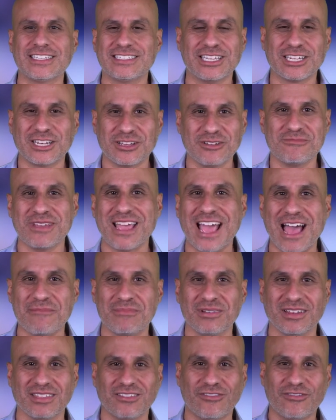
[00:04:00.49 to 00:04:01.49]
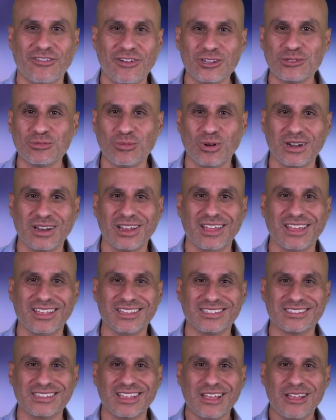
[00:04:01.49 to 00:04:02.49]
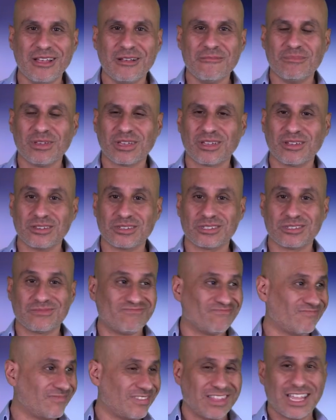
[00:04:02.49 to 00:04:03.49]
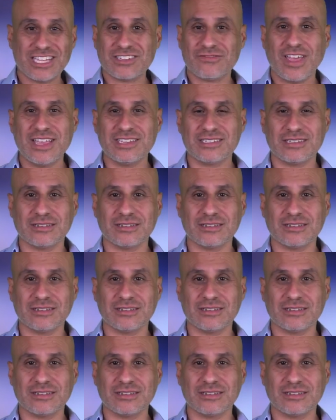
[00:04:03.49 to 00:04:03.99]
as it could be happening. The first one is because, let's face